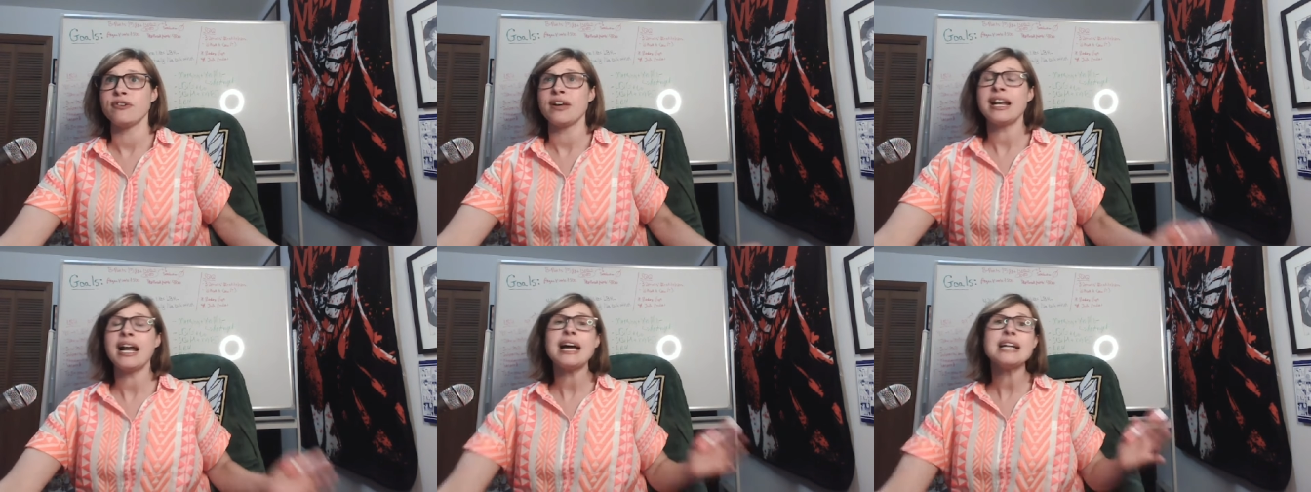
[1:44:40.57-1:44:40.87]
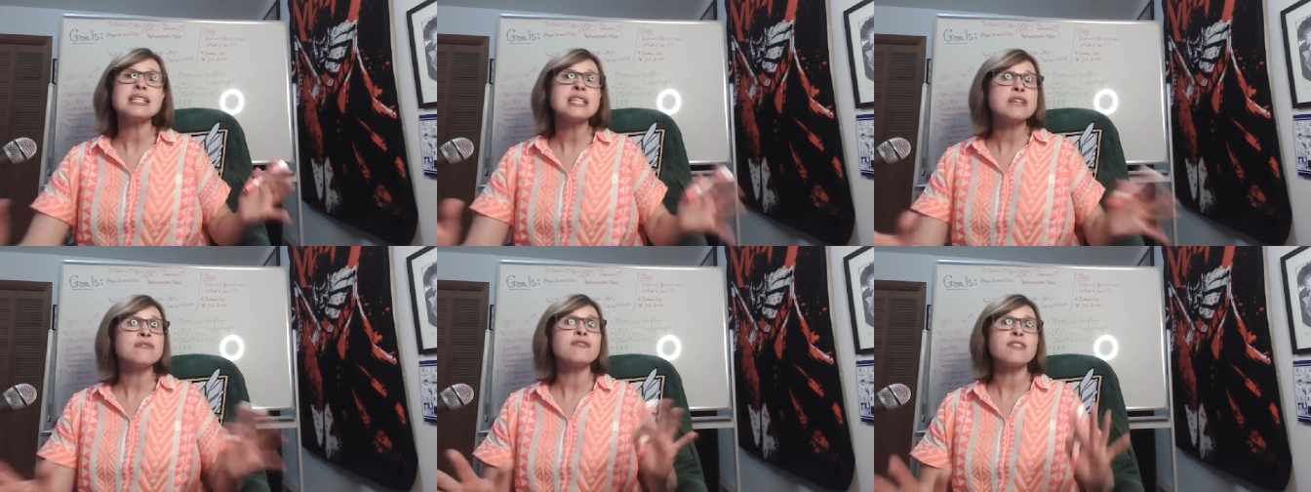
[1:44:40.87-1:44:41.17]
And I
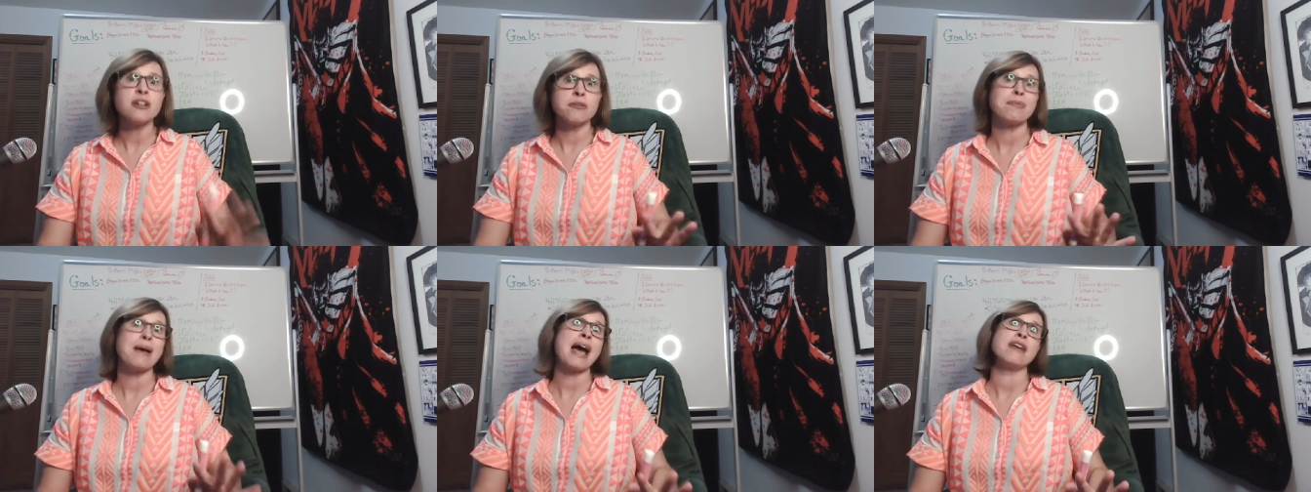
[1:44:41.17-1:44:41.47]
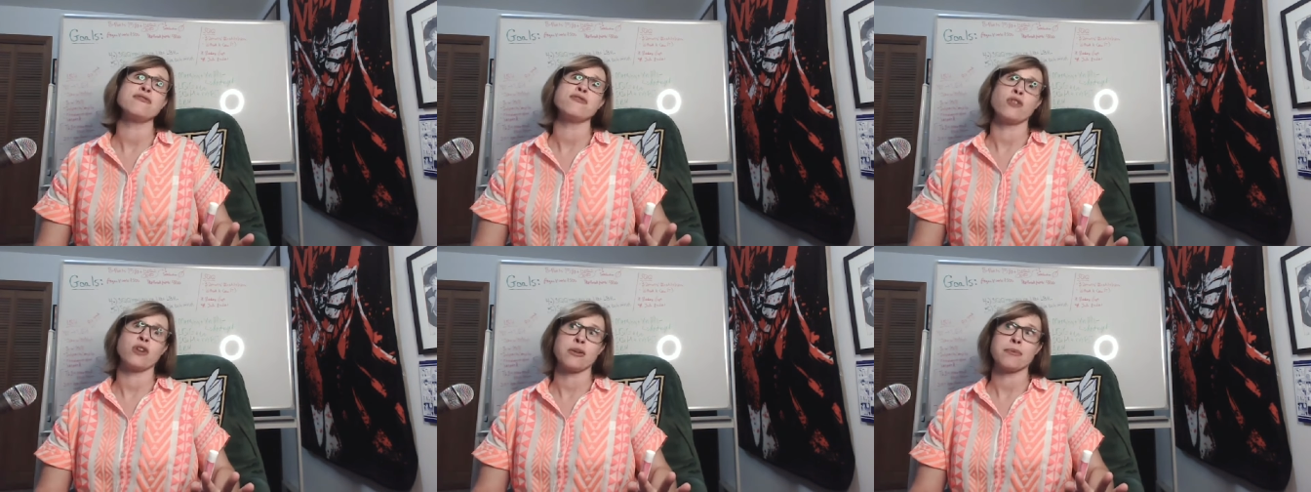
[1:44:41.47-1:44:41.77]
did feel
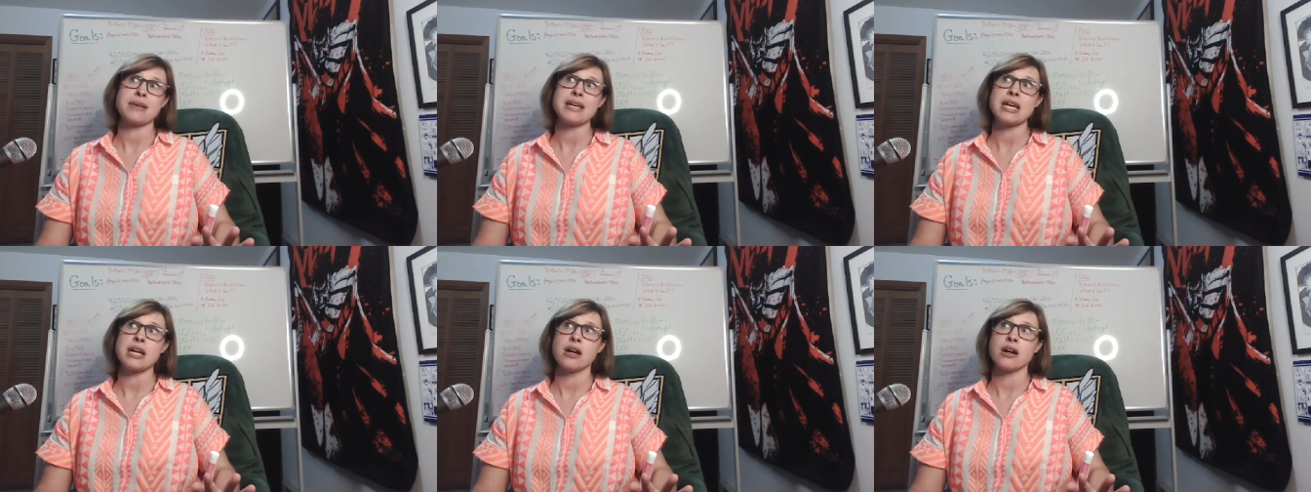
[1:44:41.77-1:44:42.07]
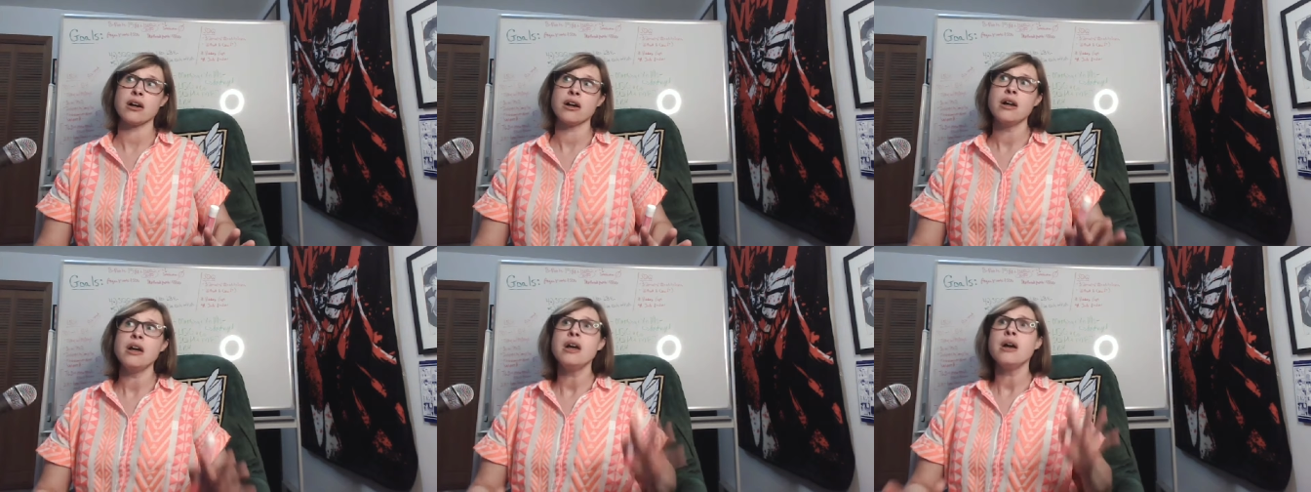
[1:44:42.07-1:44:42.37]
bad for him
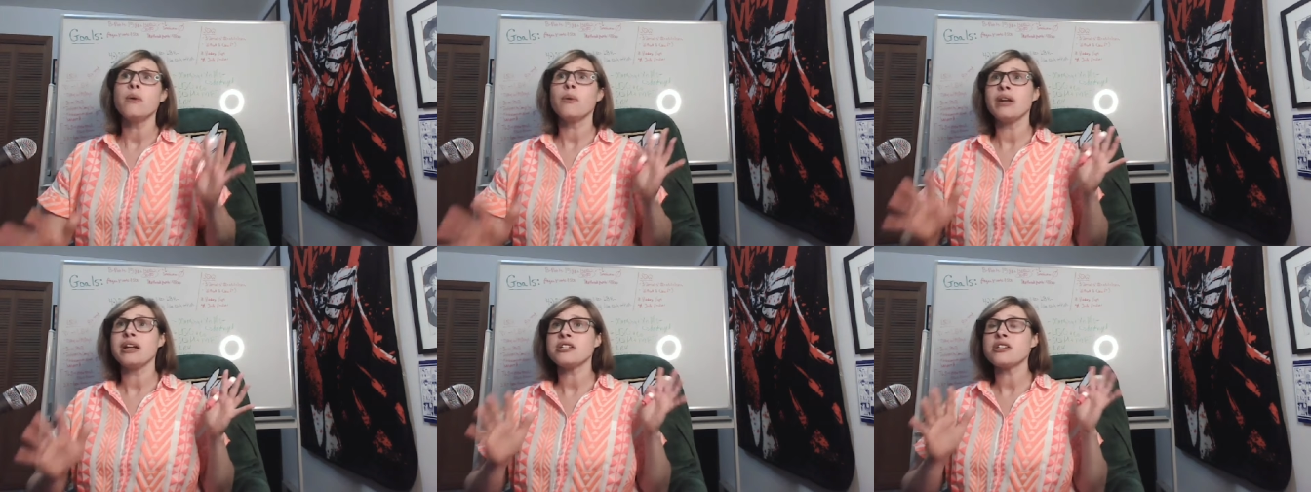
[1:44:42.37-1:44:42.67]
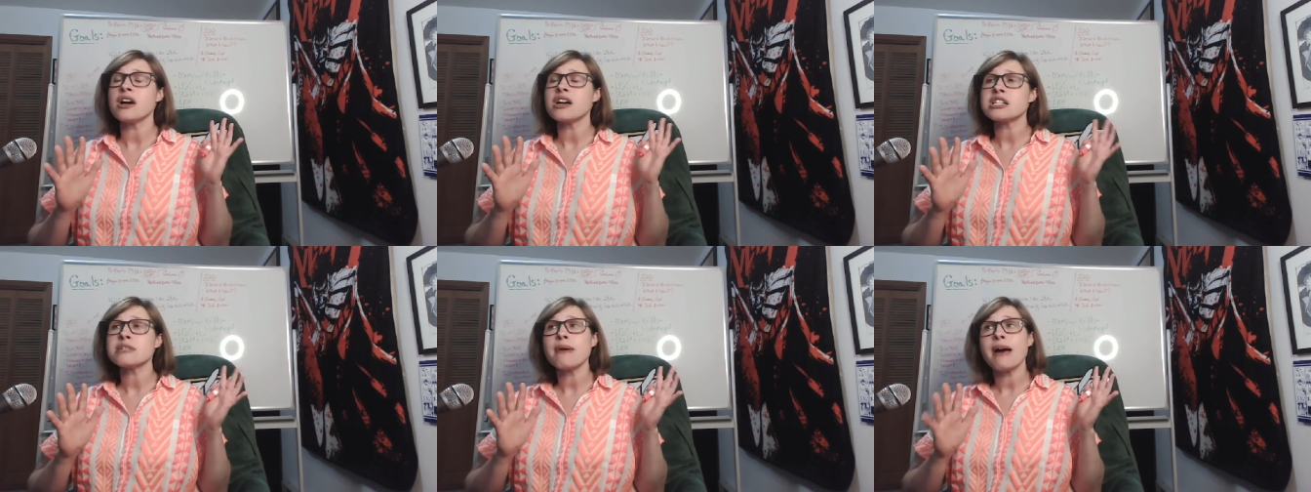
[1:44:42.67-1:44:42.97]
here when he
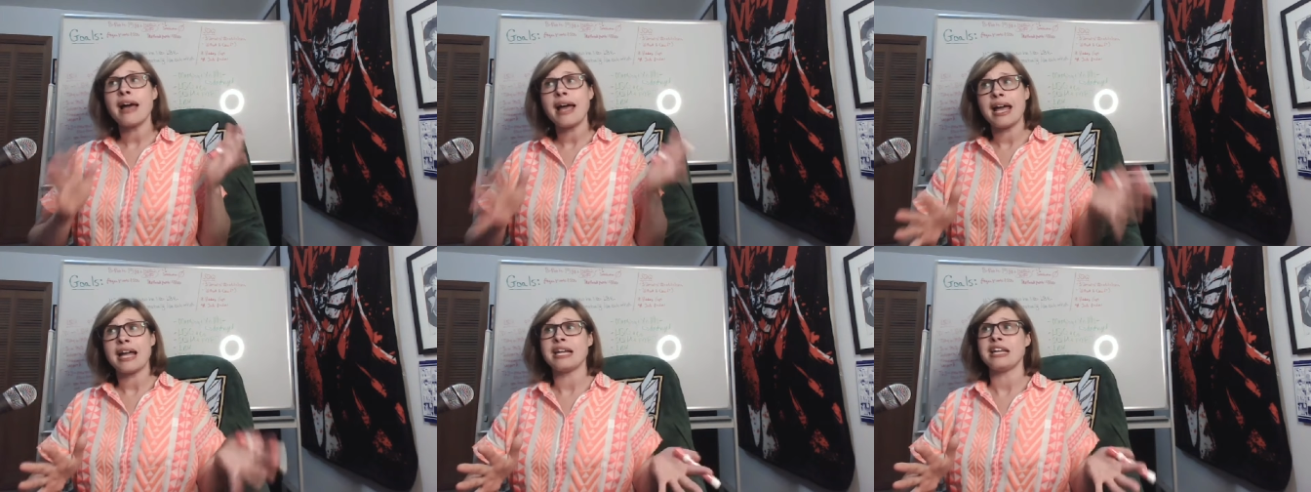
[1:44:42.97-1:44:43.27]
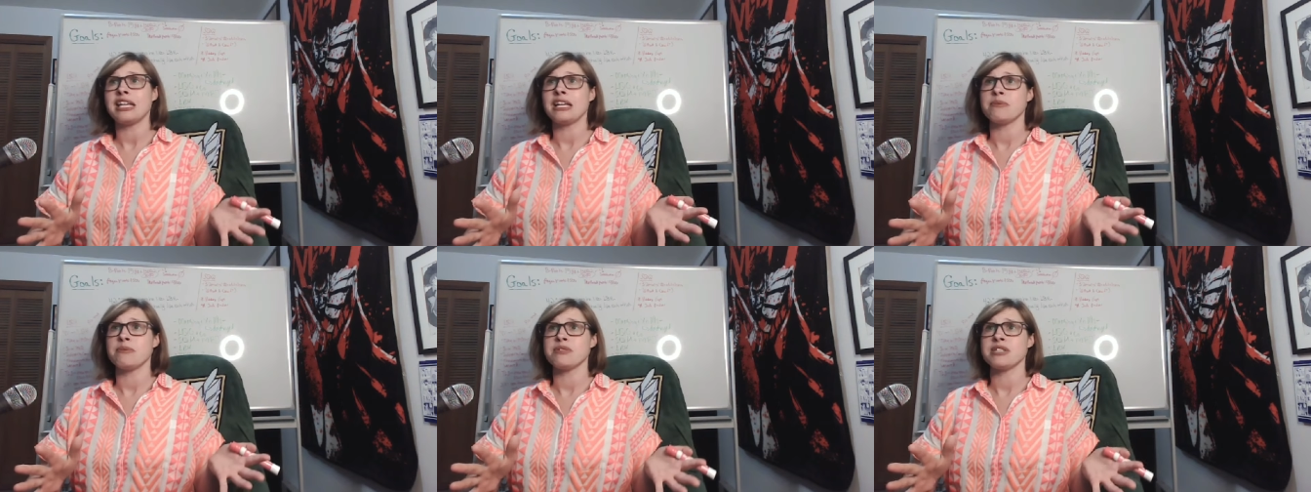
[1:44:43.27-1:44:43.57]
talks about
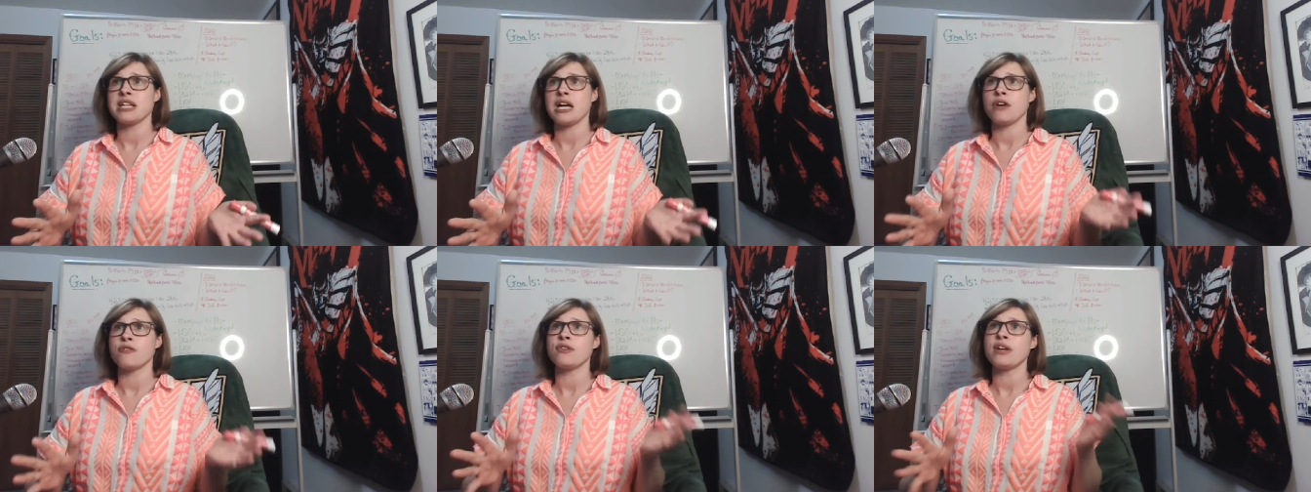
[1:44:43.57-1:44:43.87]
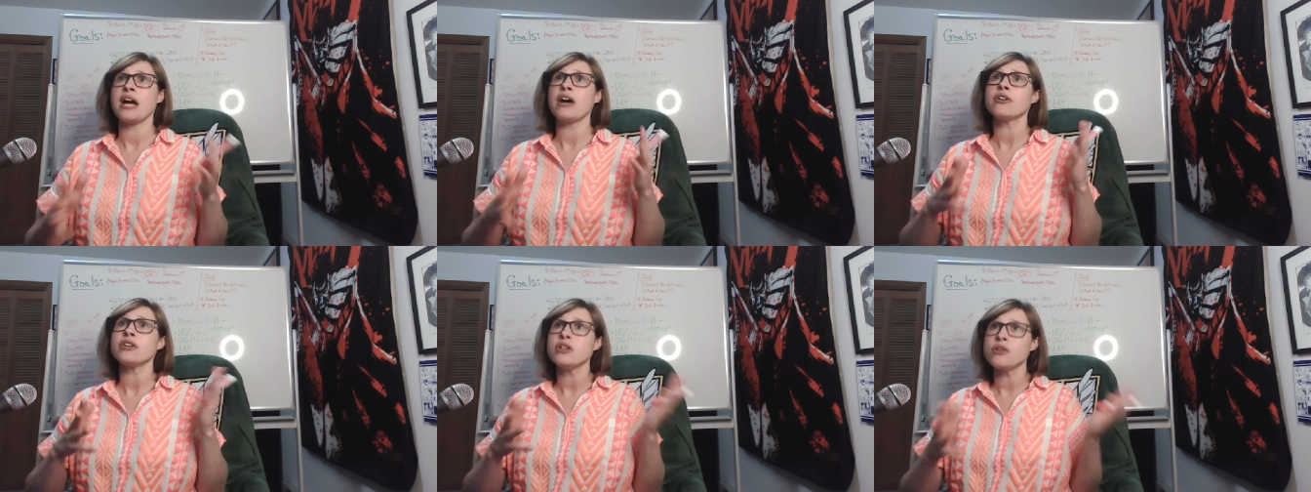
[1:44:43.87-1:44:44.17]
hating himself and
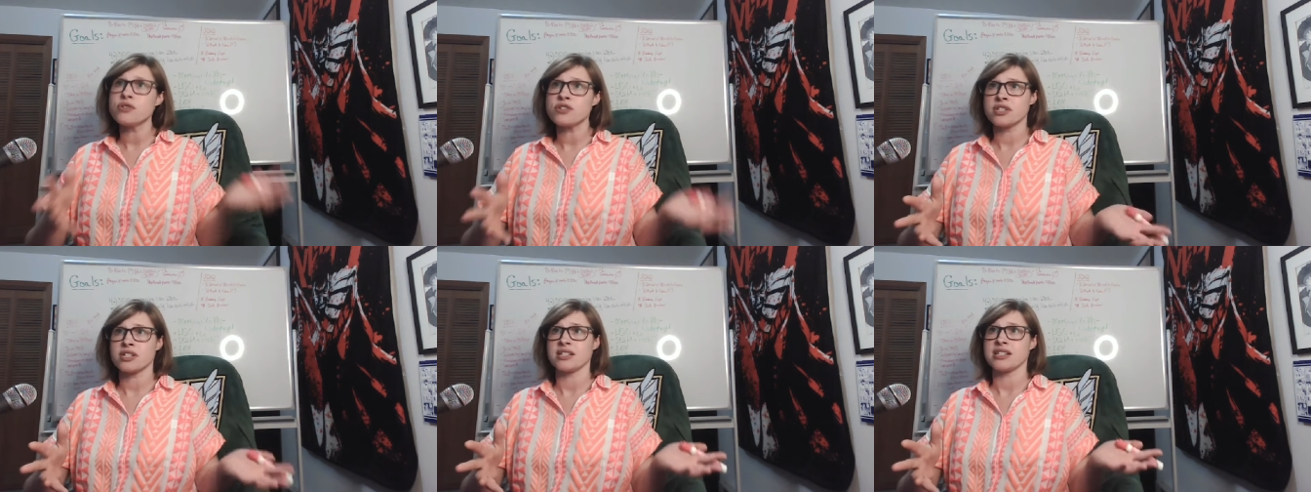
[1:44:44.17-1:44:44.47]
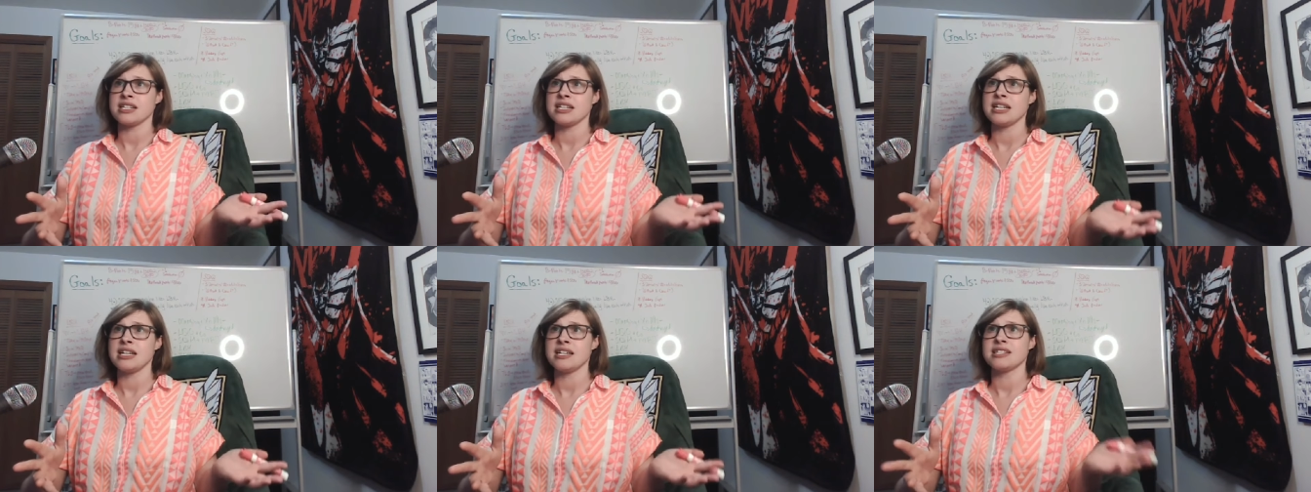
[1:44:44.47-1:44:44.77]
how useless
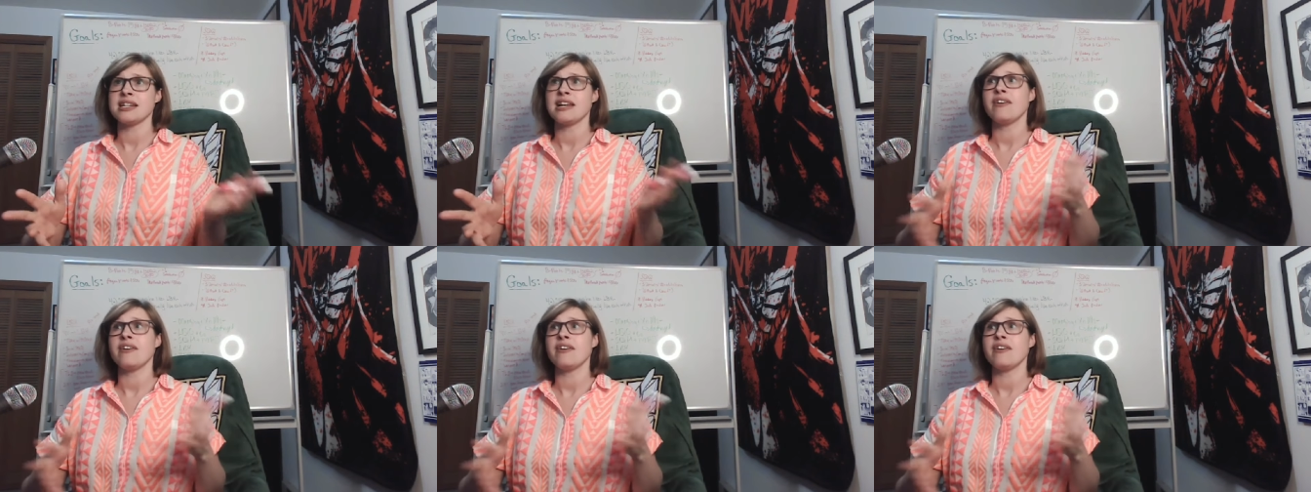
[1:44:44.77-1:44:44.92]
he is.